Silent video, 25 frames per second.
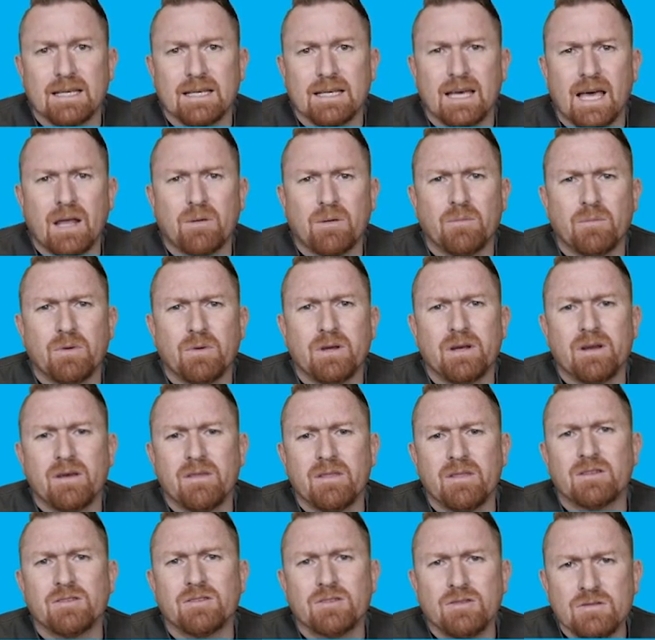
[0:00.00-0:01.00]
And we know there
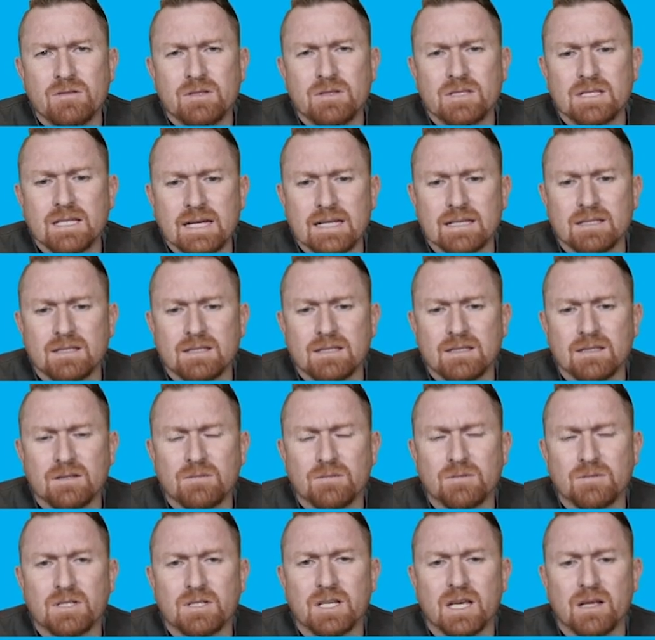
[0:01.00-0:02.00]
are two sites
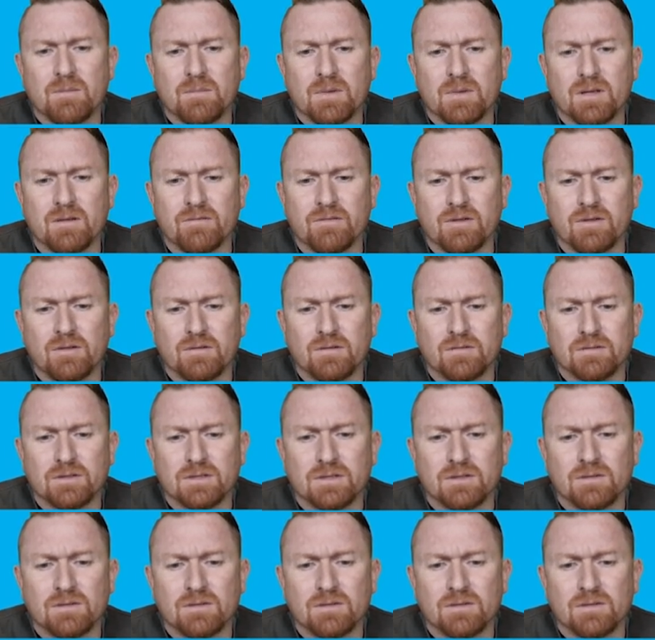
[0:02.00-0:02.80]
which can be involved.